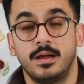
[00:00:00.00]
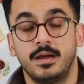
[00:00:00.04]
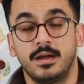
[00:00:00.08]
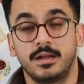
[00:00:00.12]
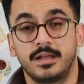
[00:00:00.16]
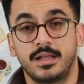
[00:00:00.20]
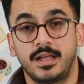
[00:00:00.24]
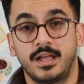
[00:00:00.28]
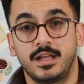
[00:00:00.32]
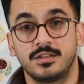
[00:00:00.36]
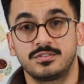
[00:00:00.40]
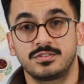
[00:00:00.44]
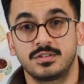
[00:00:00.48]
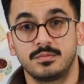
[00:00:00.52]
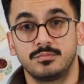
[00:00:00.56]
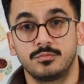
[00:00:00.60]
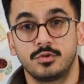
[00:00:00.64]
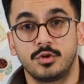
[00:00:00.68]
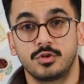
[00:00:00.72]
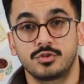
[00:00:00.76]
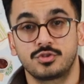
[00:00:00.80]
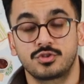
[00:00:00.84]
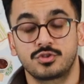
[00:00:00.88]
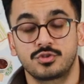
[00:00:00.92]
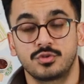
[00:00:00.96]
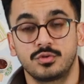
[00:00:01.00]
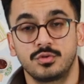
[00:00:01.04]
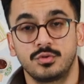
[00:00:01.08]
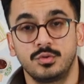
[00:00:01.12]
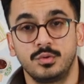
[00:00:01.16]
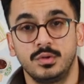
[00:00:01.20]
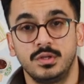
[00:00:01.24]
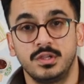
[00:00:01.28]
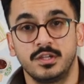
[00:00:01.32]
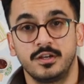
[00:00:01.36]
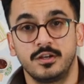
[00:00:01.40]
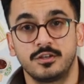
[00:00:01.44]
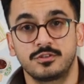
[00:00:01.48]
against, I'm not sure
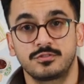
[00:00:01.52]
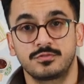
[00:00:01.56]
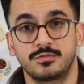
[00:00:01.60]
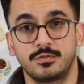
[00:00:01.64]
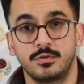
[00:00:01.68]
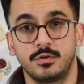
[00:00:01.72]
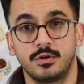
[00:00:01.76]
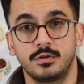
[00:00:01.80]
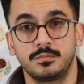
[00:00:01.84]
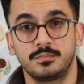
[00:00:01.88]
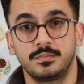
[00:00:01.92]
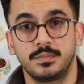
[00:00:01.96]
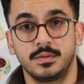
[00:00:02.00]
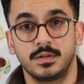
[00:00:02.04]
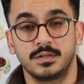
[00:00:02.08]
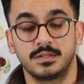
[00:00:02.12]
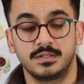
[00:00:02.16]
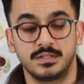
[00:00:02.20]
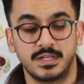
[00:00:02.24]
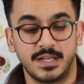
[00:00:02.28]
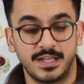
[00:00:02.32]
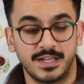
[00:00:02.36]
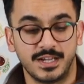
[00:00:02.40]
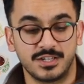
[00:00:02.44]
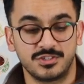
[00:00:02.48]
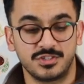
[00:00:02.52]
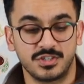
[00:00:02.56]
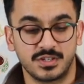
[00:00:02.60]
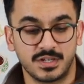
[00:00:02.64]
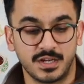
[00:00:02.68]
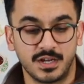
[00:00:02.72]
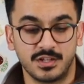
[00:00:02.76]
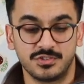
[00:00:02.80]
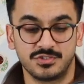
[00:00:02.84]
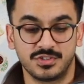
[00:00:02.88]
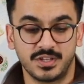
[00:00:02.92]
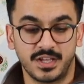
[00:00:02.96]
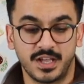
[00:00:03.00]
who he last fought, but Giga
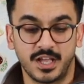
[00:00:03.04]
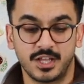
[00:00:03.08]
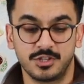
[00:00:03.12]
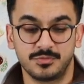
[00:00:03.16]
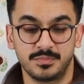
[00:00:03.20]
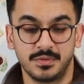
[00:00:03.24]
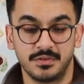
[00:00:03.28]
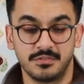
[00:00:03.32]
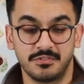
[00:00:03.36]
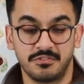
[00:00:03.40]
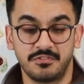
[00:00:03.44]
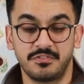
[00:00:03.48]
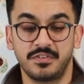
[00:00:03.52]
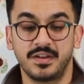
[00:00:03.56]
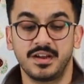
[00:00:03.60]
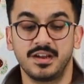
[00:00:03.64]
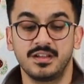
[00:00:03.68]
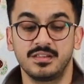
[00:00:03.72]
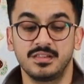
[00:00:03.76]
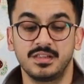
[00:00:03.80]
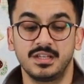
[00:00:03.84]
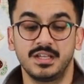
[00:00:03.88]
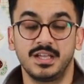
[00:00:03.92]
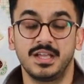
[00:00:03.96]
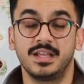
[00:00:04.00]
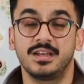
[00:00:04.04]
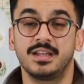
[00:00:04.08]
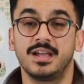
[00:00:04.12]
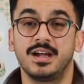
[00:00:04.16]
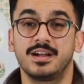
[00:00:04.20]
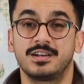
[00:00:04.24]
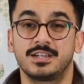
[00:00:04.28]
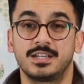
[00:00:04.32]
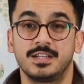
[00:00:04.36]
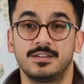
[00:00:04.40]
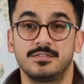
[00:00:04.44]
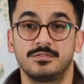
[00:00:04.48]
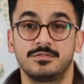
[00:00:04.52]
Chikadze has been fairly
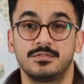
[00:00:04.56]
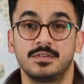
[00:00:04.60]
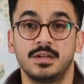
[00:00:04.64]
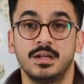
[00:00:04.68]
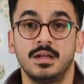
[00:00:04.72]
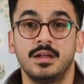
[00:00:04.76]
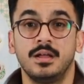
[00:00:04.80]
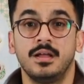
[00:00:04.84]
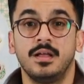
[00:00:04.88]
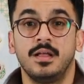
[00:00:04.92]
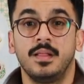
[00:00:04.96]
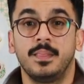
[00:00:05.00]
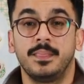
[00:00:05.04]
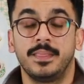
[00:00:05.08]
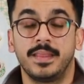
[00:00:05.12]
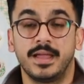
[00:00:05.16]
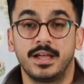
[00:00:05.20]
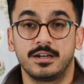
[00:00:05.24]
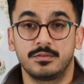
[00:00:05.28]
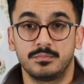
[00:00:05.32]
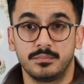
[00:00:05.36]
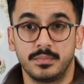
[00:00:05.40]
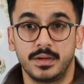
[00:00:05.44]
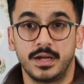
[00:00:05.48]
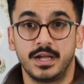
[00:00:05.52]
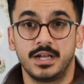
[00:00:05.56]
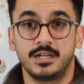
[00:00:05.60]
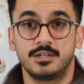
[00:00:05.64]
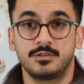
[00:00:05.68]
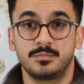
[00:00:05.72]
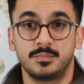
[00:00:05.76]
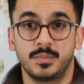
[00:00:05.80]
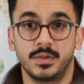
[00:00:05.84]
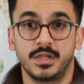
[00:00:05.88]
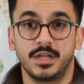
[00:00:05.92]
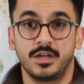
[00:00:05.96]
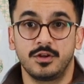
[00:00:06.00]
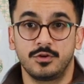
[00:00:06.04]
inactive. That
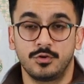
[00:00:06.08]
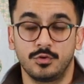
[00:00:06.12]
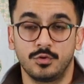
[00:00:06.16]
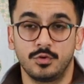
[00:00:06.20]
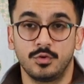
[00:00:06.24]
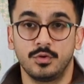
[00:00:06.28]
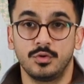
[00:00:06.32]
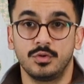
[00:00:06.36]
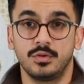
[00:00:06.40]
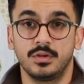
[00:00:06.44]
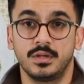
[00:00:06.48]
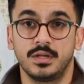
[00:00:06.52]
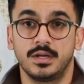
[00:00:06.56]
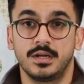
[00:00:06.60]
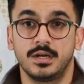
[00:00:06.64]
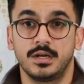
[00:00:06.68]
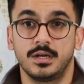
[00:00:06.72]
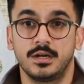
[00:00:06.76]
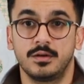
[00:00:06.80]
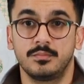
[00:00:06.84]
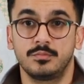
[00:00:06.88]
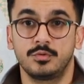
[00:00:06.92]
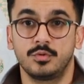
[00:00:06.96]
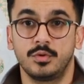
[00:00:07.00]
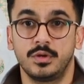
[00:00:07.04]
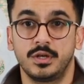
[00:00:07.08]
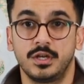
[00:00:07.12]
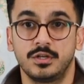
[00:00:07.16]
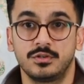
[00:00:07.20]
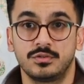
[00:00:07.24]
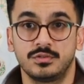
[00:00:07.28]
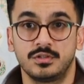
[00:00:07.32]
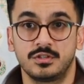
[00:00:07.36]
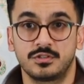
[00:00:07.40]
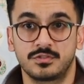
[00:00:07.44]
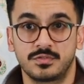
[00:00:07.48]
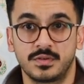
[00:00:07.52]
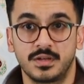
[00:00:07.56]
might play a role um, going
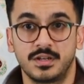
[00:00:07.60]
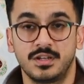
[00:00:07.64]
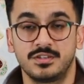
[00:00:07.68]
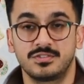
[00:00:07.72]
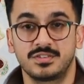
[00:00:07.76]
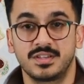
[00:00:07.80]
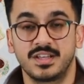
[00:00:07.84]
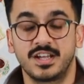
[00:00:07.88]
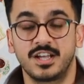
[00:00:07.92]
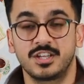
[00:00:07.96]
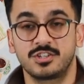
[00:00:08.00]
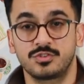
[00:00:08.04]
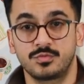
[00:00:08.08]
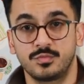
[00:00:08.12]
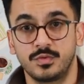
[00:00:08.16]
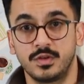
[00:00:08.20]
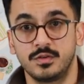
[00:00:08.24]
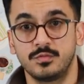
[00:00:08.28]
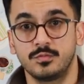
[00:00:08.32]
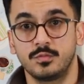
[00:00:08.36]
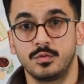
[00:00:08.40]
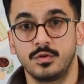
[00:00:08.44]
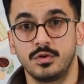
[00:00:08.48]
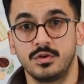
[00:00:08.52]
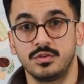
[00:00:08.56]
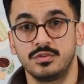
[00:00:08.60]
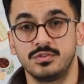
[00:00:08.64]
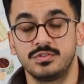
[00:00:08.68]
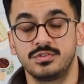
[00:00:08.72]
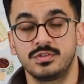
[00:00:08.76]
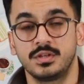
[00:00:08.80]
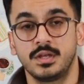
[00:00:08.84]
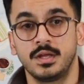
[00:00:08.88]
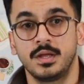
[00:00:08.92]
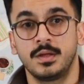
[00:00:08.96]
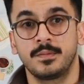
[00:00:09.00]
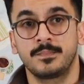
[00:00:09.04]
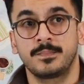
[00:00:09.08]
into this fight. His last win
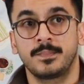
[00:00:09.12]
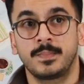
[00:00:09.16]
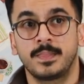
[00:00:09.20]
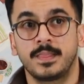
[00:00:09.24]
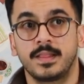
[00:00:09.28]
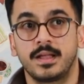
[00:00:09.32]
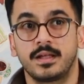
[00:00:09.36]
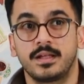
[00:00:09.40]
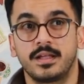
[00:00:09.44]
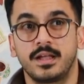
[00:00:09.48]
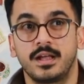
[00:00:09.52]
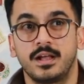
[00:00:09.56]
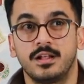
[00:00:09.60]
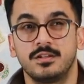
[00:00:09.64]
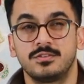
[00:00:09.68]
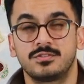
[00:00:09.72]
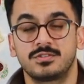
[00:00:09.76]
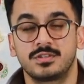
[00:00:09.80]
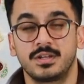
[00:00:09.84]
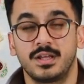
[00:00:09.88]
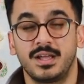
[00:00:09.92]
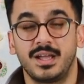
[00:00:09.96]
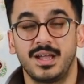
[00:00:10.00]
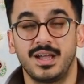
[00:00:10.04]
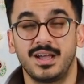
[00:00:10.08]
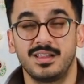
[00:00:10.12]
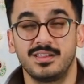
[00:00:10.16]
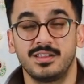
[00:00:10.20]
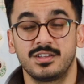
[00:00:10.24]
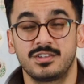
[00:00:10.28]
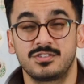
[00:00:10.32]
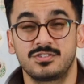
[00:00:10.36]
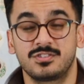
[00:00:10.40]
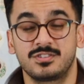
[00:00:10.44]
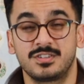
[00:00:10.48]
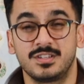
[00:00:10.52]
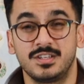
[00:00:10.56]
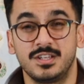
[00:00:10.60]
was against
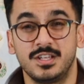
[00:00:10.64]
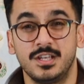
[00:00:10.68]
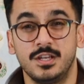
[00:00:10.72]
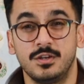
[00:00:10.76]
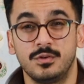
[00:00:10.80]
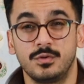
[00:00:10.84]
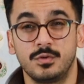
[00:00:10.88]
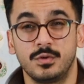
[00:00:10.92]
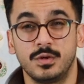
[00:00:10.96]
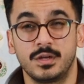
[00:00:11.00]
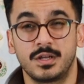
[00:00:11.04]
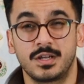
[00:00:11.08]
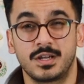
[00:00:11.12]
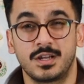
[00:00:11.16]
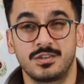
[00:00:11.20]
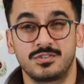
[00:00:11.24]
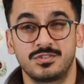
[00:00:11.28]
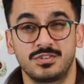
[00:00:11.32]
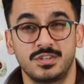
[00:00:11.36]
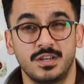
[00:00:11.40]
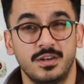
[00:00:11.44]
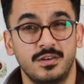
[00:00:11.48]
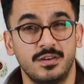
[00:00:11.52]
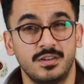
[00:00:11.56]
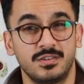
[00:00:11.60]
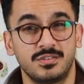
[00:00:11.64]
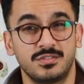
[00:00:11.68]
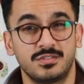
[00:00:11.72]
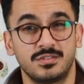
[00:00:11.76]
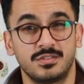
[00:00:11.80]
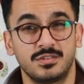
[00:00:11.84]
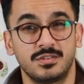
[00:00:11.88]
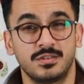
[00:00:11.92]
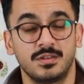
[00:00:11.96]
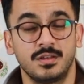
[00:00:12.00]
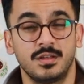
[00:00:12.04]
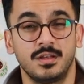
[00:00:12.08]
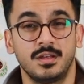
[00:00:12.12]
Alex Leroy
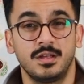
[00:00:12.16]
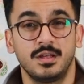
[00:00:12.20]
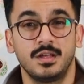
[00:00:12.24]
Caceres,